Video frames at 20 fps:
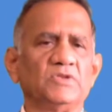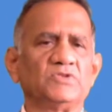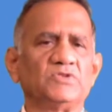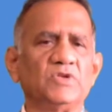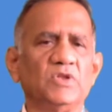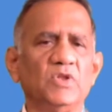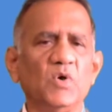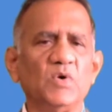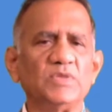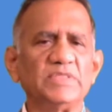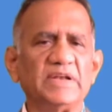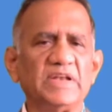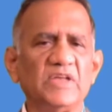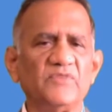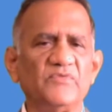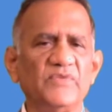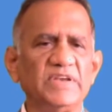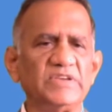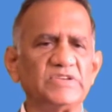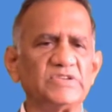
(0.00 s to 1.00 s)
to know the
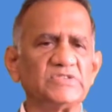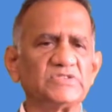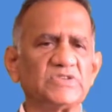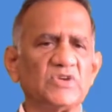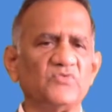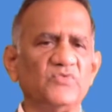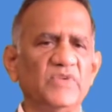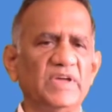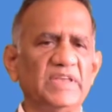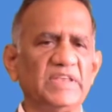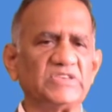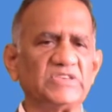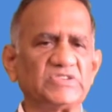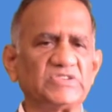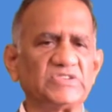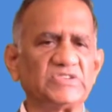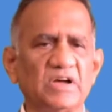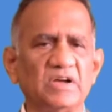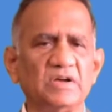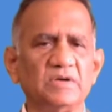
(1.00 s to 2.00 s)
definitions of various
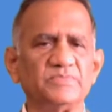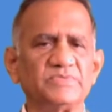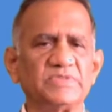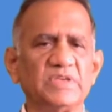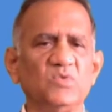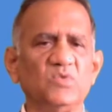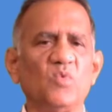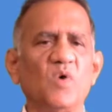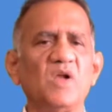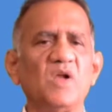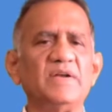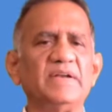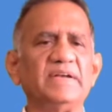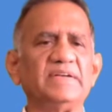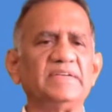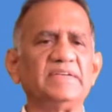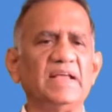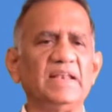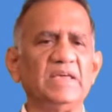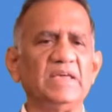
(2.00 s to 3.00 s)
terms involved
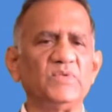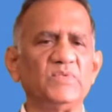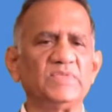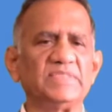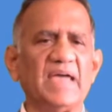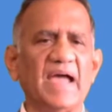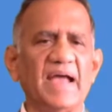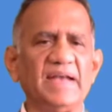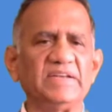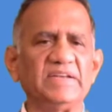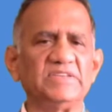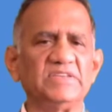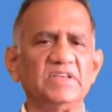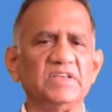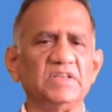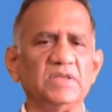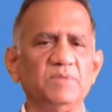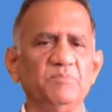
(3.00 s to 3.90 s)
in dealing with antigen,